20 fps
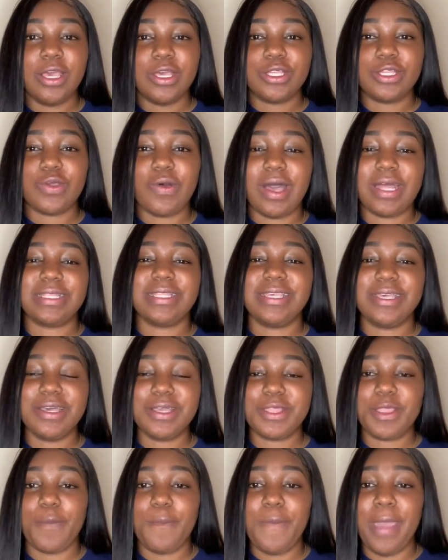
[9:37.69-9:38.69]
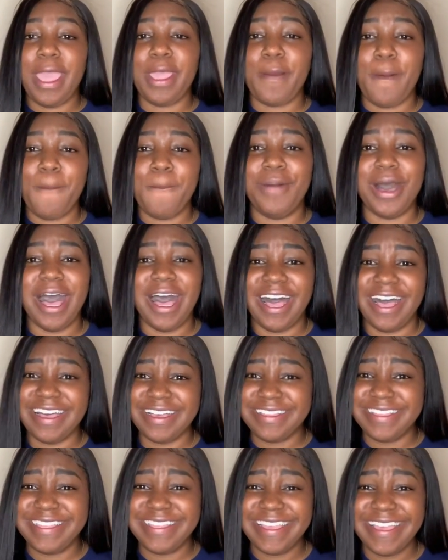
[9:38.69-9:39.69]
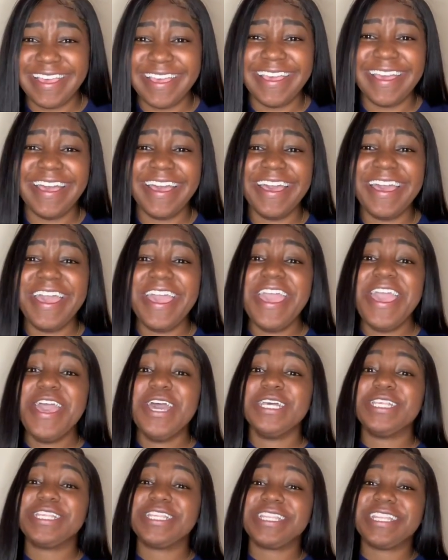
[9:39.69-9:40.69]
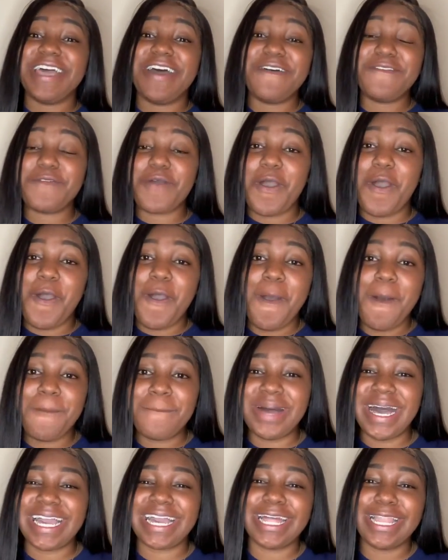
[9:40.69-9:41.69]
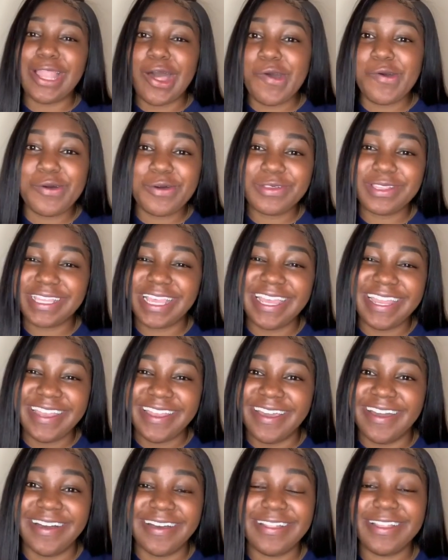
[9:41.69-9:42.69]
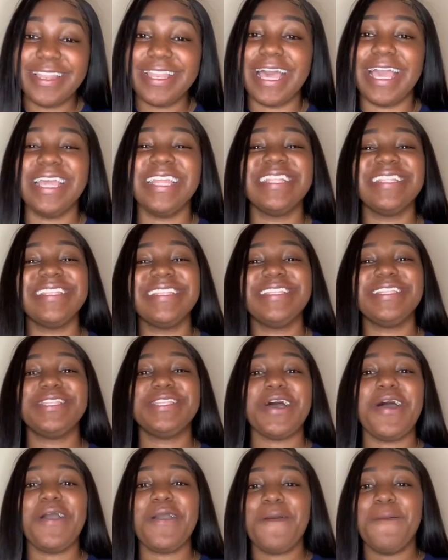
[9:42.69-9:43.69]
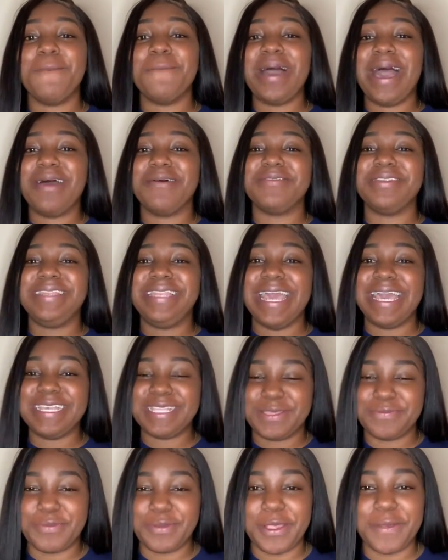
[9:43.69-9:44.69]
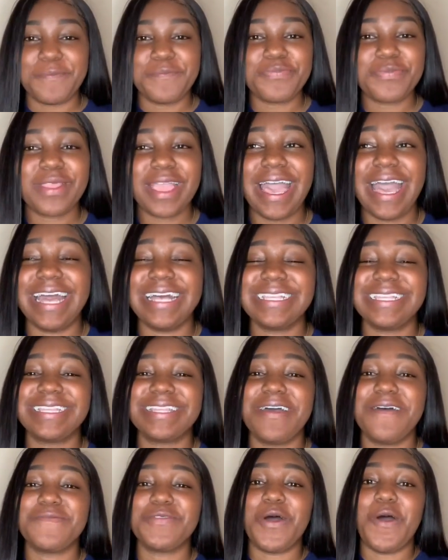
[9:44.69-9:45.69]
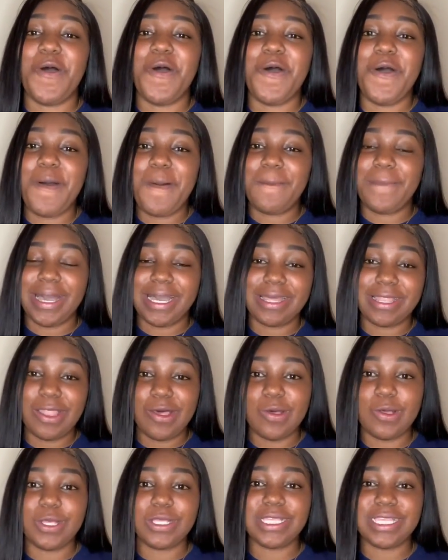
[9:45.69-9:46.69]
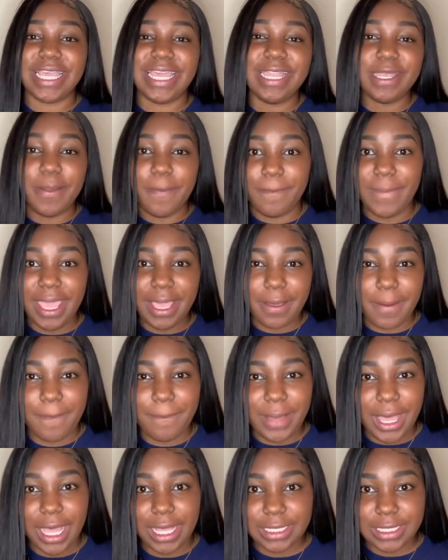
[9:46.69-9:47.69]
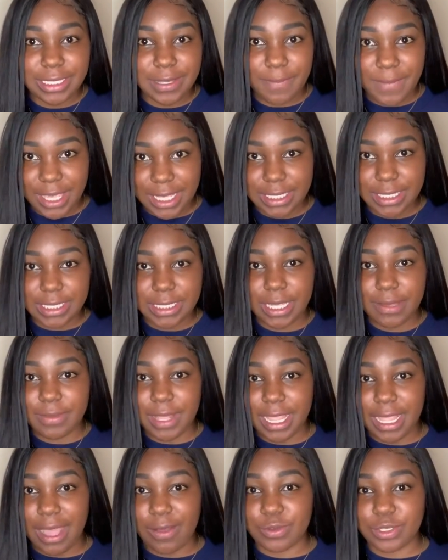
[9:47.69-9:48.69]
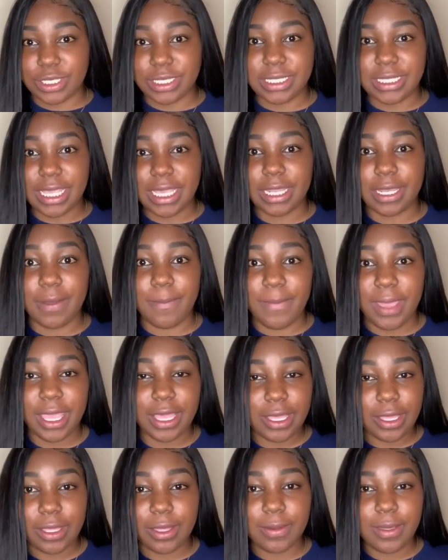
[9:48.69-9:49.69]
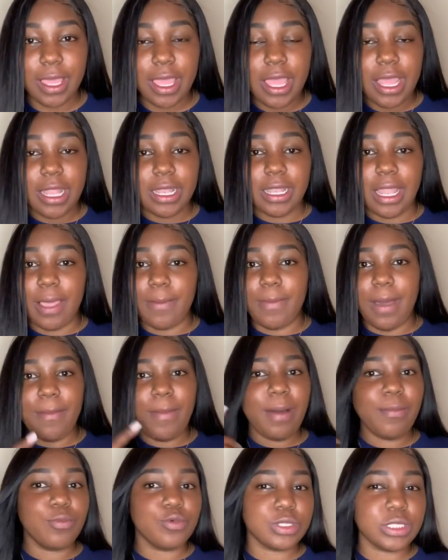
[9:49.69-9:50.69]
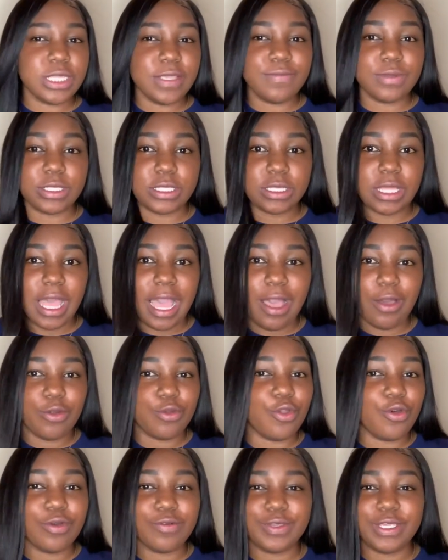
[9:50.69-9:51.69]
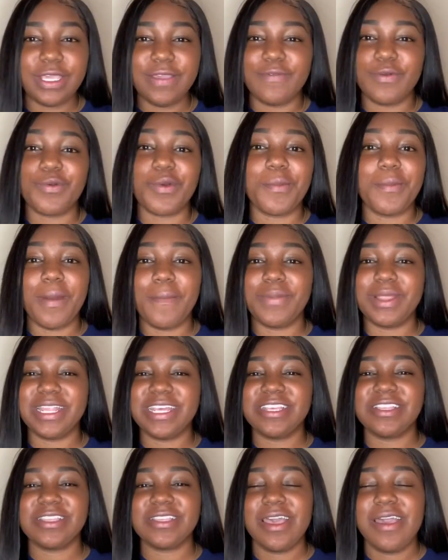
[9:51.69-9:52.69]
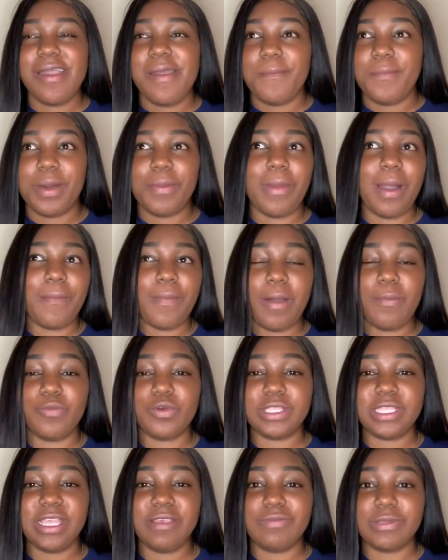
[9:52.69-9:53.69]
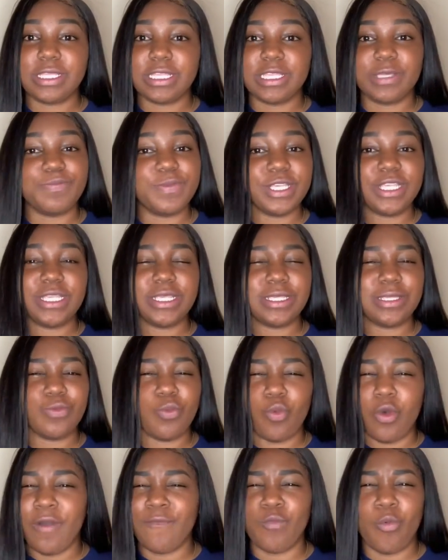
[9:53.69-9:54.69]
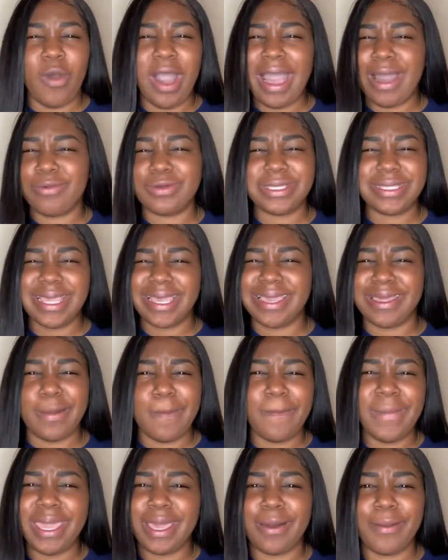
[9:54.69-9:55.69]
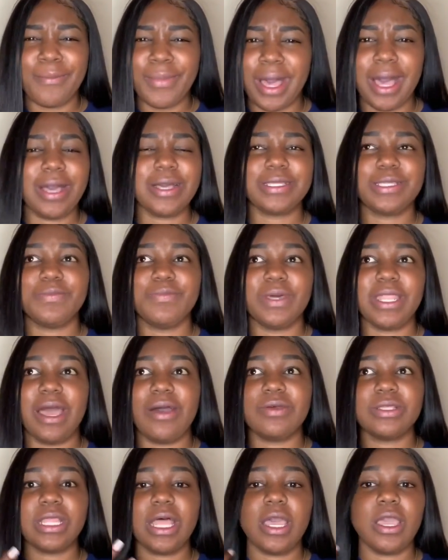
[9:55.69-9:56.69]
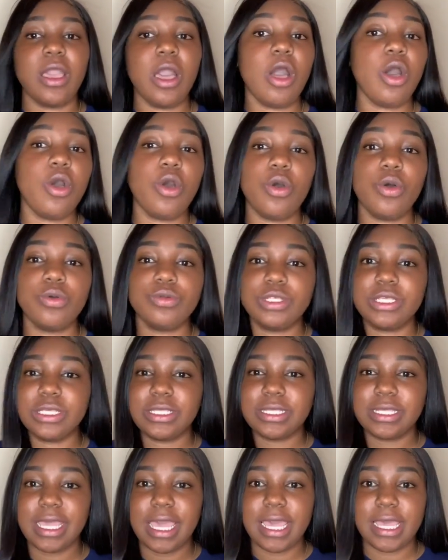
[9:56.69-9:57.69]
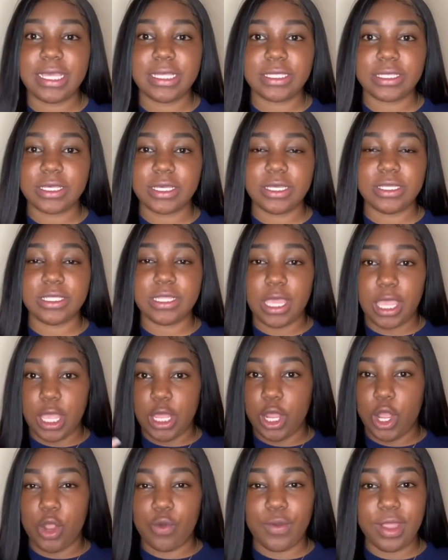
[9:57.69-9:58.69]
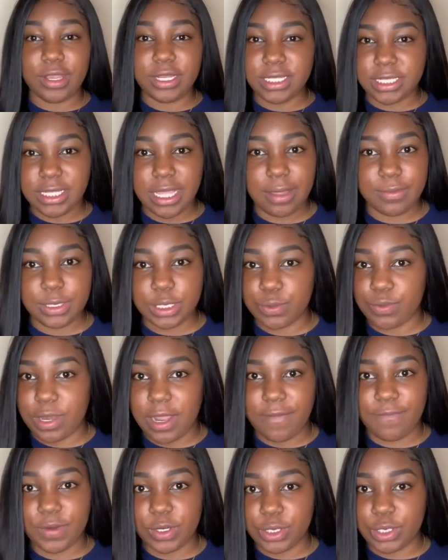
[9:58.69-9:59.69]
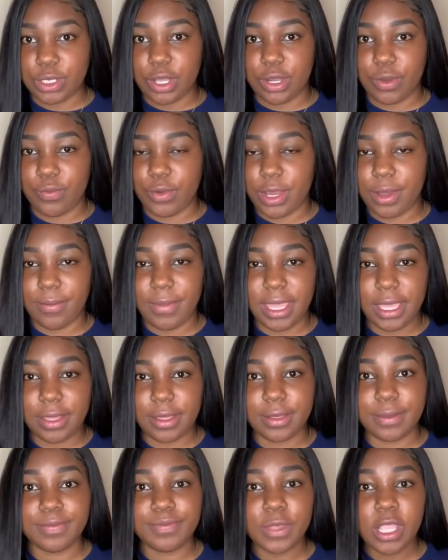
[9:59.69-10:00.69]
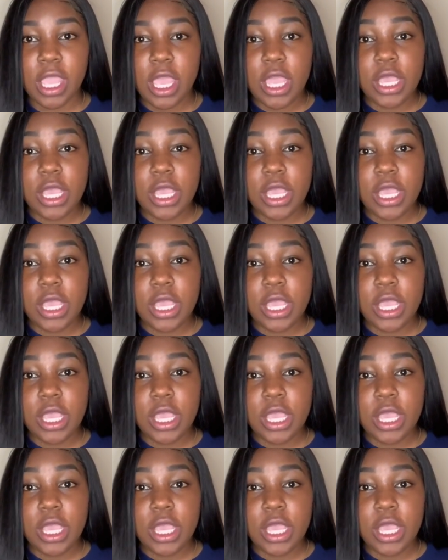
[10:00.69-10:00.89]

So I took the makeup box, stuffed all my clothes in the, like, talk about desperate. I stuffed all my clothes in the makeup box to make it seem like I was just taking the makeup. Like my mom was even, I don't know if she even remembered this, but my mom was even suspicious of why I was taking a makeup box. But I was like, oh, just in case, because around this time, this when I first started wearing makeup.